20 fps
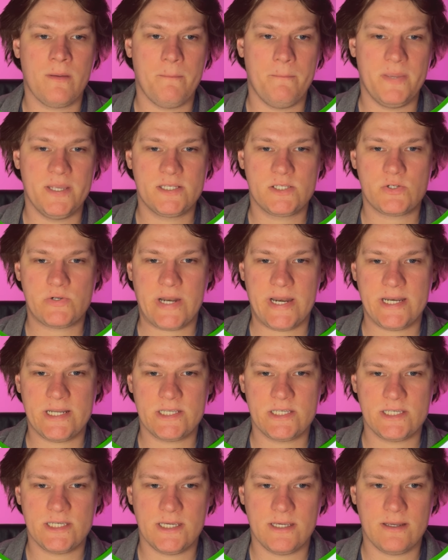Bid
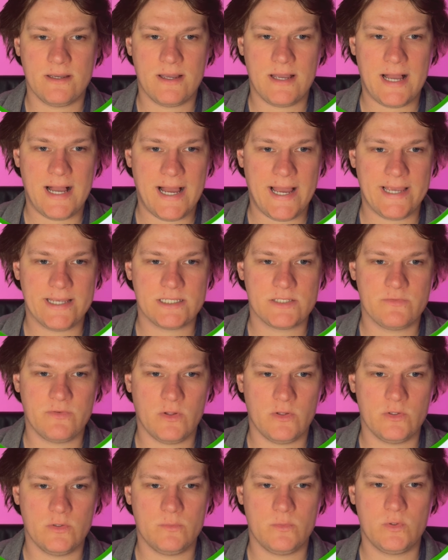strategy, highest
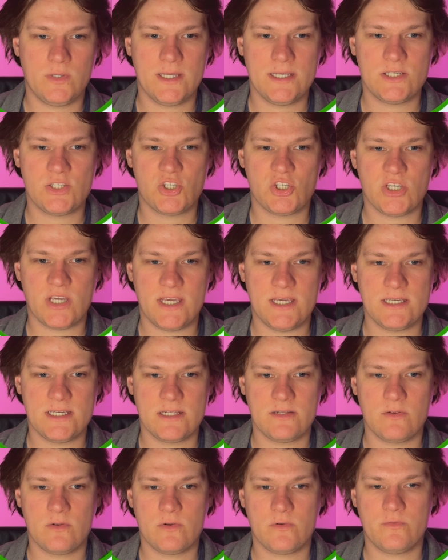volume. You can change
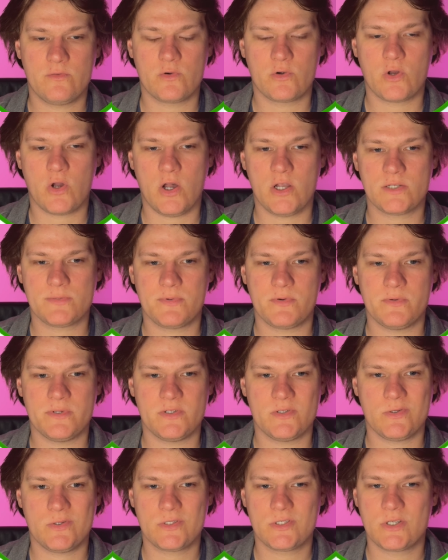it for cost per
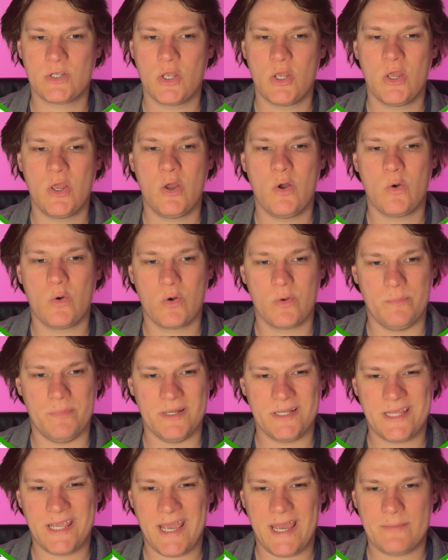results or
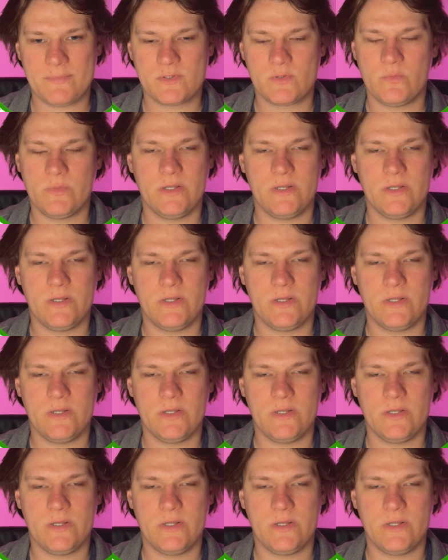bid caps.